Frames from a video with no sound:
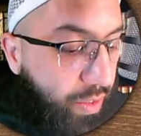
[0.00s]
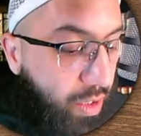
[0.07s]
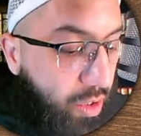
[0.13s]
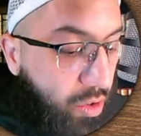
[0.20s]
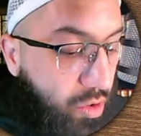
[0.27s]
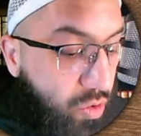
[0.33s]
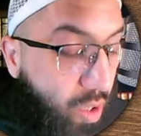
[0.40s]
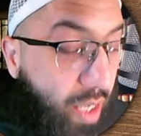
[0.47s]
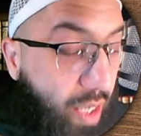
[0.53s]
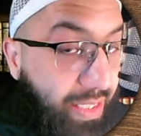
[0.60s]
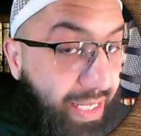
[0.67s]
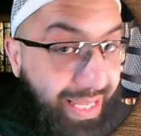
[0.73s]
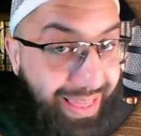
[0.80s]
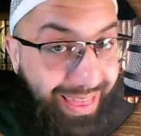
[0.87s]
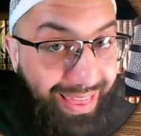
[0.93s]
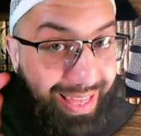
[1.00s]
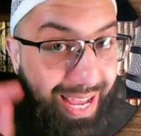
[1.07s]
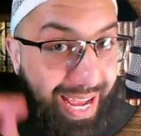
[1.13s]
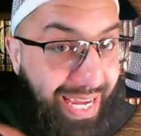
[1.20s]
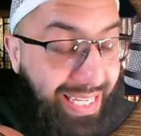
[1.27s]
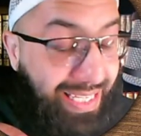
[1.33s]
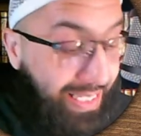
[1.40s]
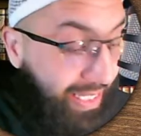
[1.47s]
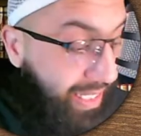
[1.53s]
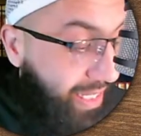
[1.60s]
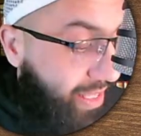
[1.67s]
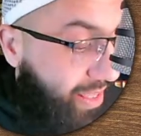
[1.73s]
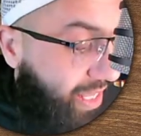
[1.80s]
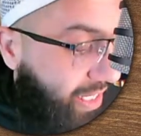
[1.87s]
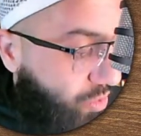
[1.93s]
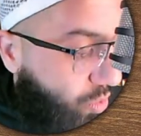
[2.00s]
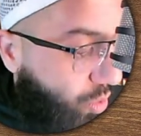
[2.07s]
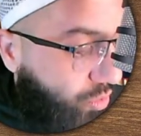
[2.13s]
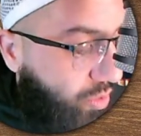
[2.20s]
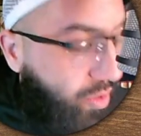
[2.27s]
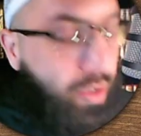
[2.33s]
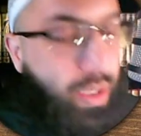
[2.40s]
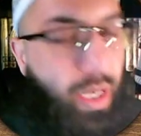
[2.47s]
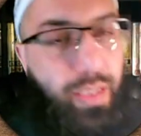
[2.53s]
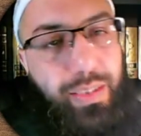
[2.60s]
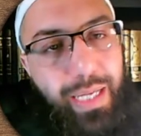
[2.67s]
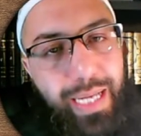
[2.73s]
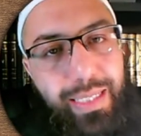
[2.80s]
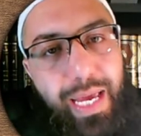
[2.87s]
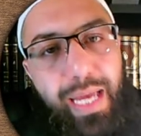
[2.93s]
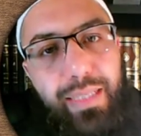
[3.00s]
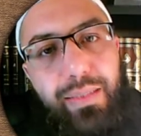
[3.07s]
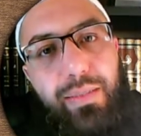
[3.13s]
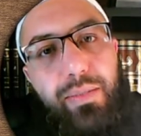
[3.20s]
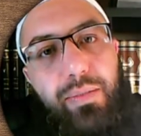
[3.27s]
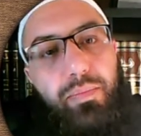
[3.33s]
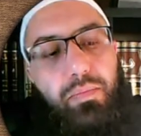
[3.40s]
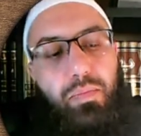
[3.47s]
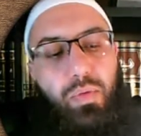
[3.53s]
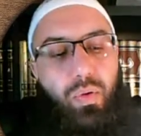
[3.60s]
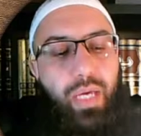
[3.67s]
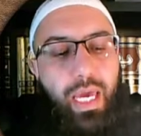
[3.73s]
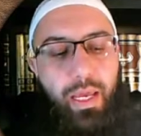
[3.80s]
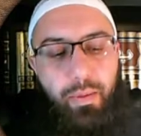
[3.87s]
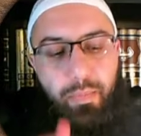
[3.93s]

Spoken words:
draw the line, then you go to the dot at the end. Okay,